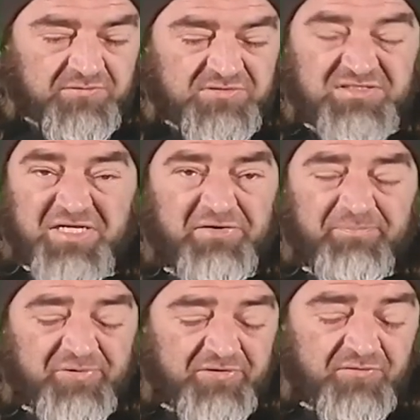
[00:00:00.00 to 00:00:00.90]
or
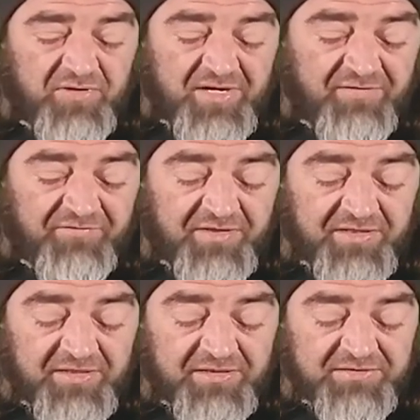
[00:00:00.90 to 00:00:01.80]
terrapin or whatever
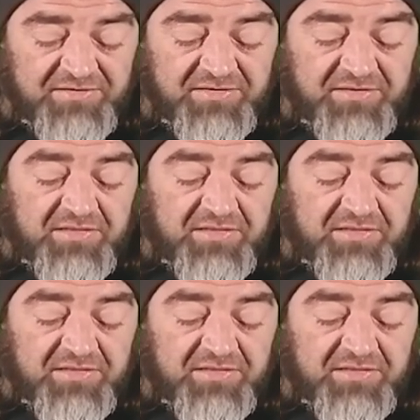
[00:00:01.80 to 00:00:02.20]
he is.